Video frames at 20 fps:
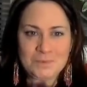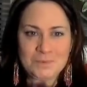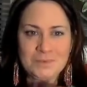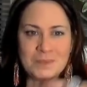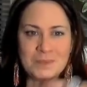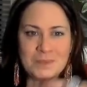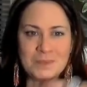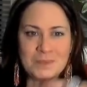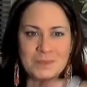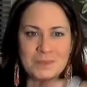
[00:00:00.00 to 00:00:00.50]

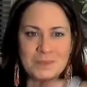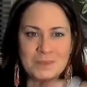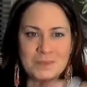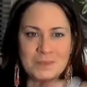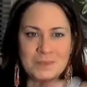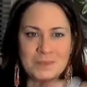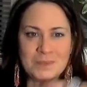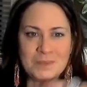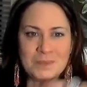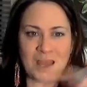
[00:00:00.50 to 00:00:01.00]
afterwards I
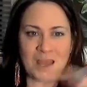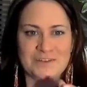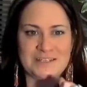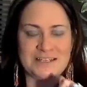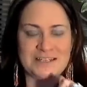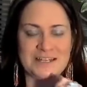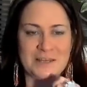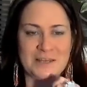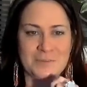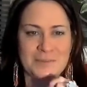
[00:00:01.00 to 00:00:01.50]
went over
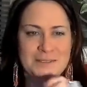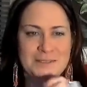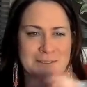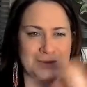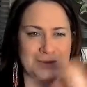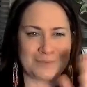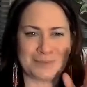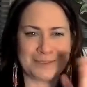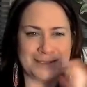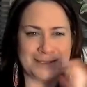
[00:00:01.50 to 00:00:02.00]
to him because they
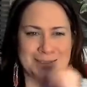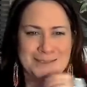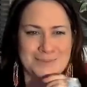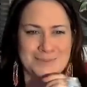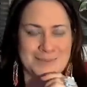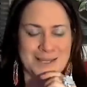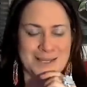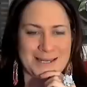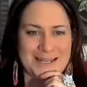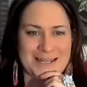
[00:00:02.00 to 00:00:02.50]
were playing
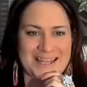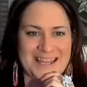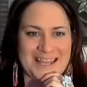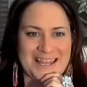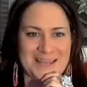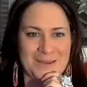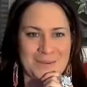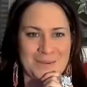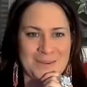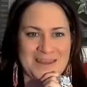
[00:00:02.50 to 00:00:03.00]
some kind of
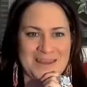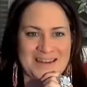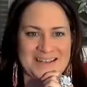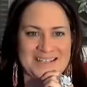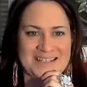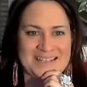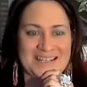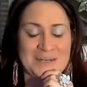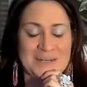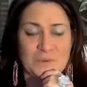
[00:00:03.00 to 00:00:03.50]
game, and I
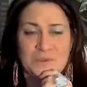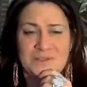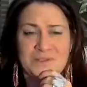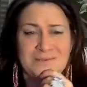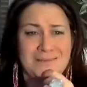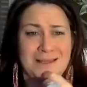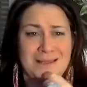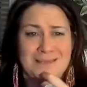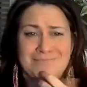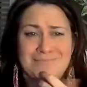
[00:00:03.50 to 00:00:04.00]
said it
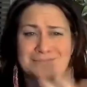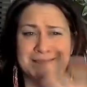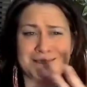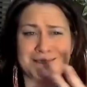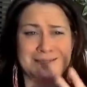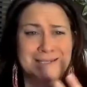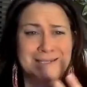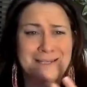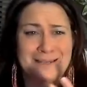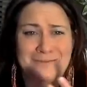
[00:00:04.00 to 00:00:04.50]
was like
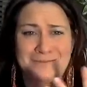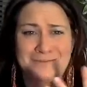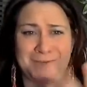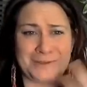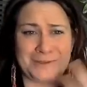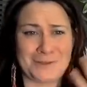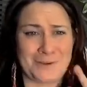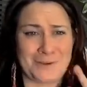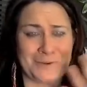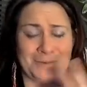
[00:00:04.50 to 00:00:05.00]
such a gift,
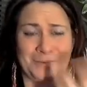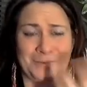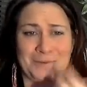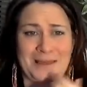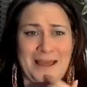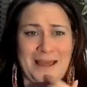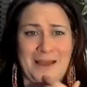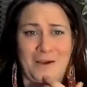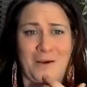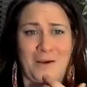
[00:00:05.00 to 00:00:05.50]
you know,
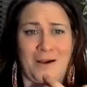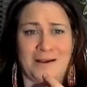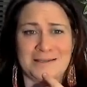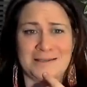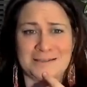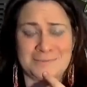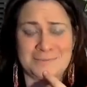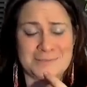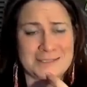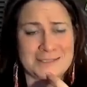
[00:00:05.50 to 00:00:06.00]
how
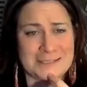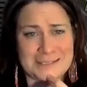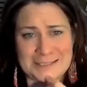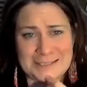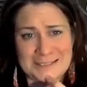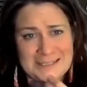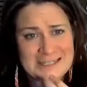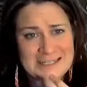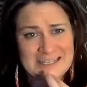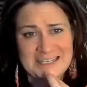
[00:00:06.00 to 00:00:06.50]
awesome to
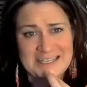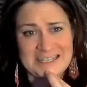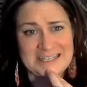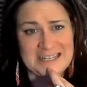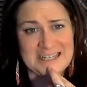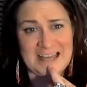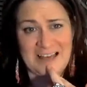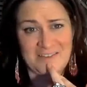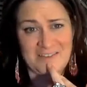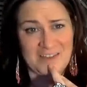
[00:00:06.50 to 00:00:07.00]
listen to the kids
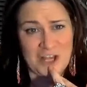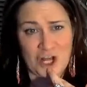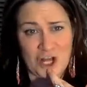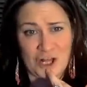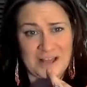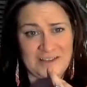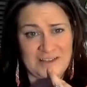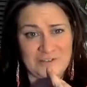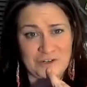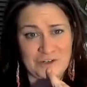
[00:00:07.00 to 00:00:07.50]
laughing
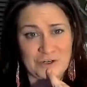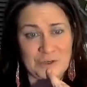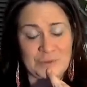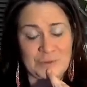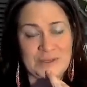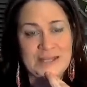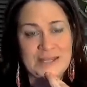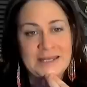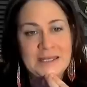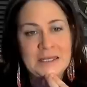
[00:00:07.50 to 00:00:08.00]
all afternoon.